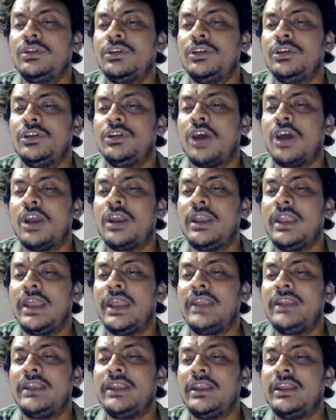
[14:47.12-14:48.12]
nor
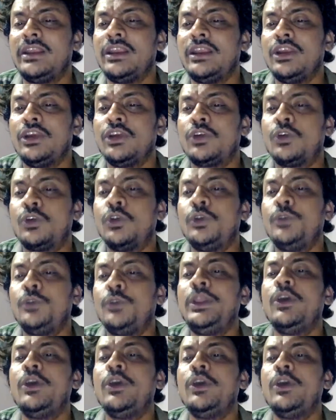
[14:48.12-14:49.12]
London could
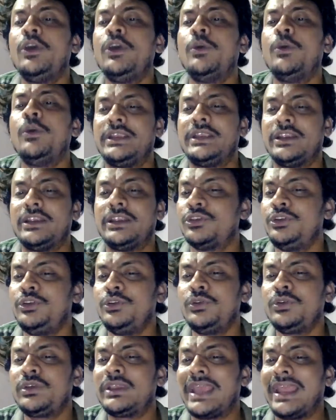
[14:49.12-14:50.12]
be omitted. So
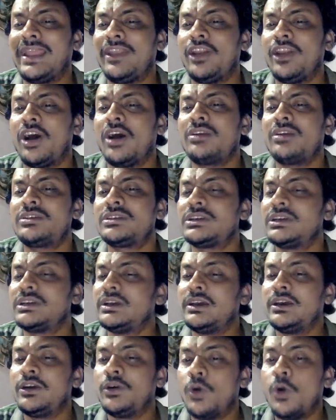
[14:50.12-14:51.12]
you cannot
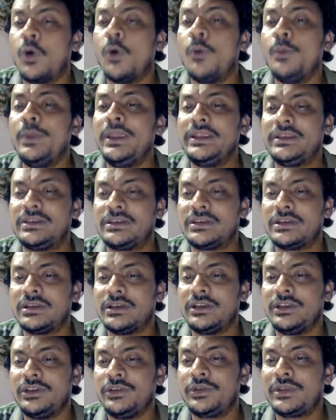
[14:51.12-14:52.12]
omit,
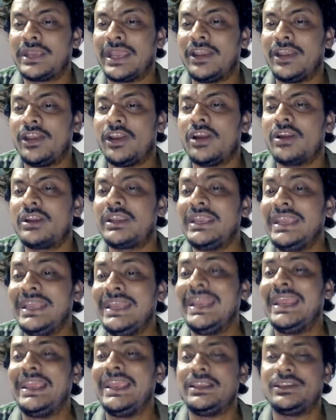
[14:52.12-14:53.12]
you cannot
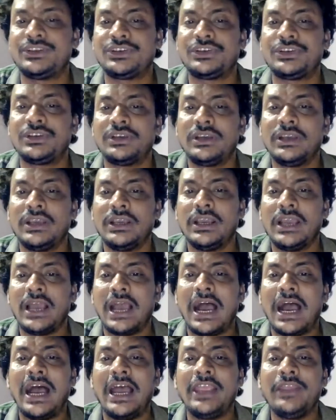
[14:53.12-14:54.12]
erase.
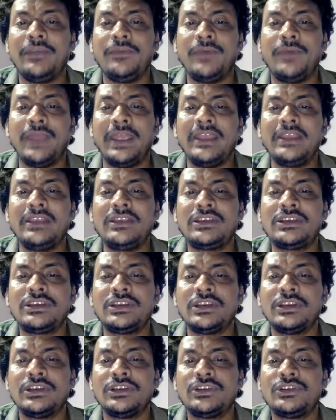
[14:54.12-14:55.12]
I went
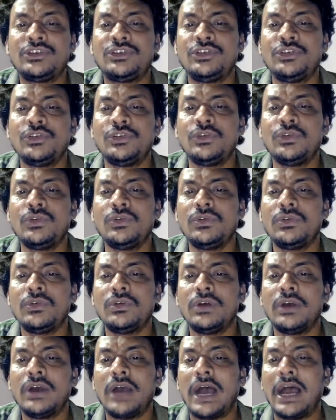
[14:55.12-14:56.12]
to
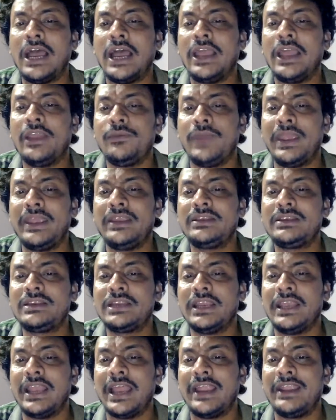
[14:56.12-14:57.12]

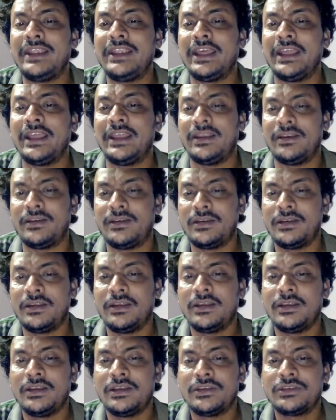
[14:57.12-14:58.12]
London.
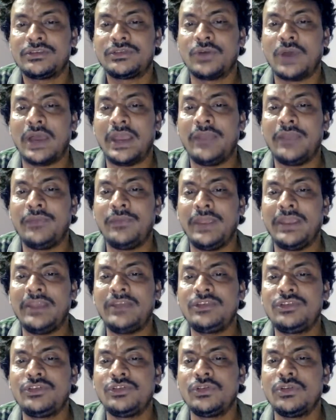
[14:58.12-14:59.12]
So I
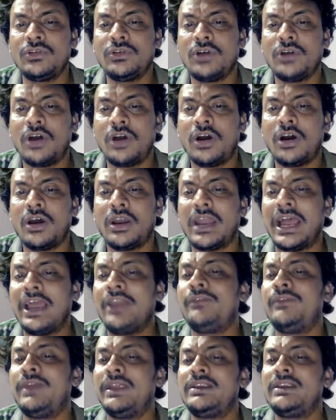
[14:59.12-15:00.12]
went to or I
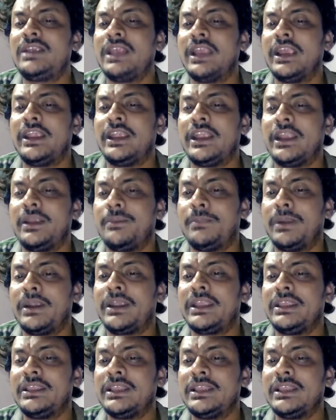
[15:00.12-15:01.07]
went London, but in